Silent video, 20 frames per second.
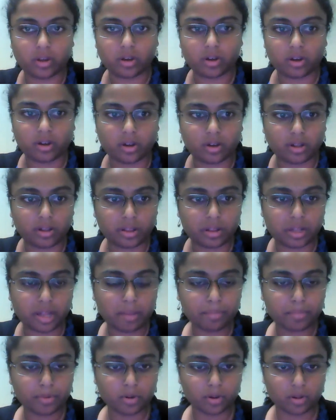the
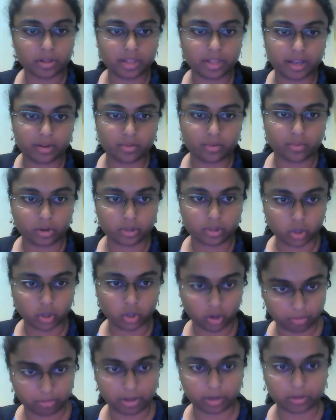sample that we're
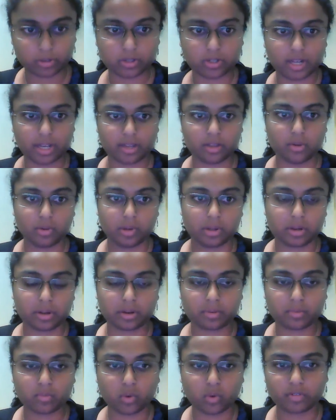talking about today
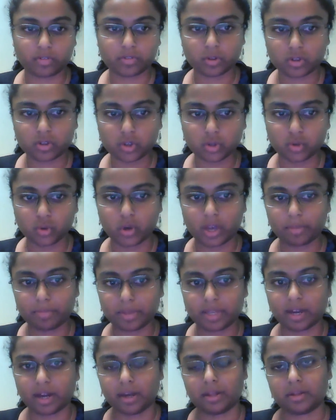uses one of the two
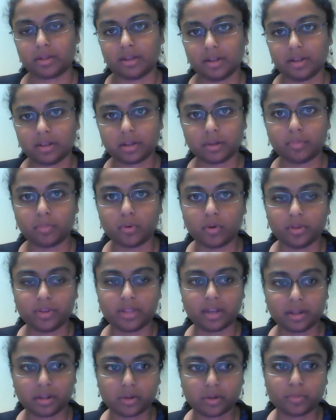APIs that is
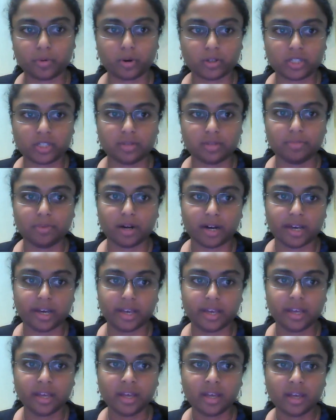supported
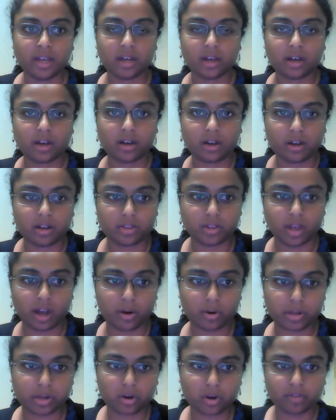by
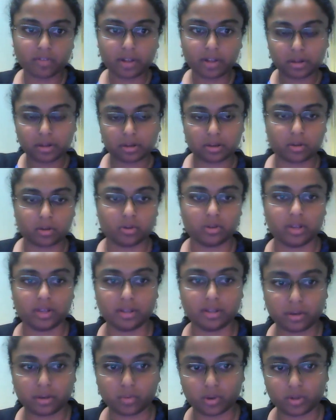our service. So
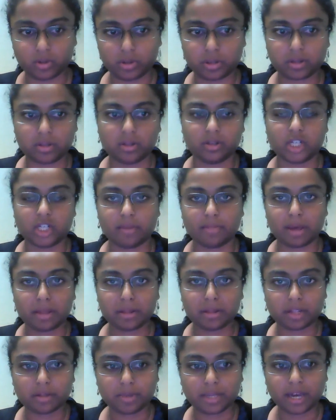this one uses the
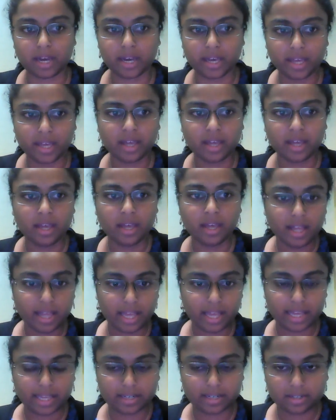JMS API,
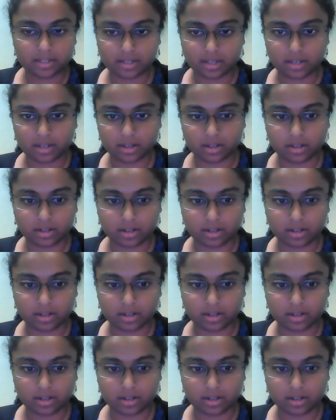and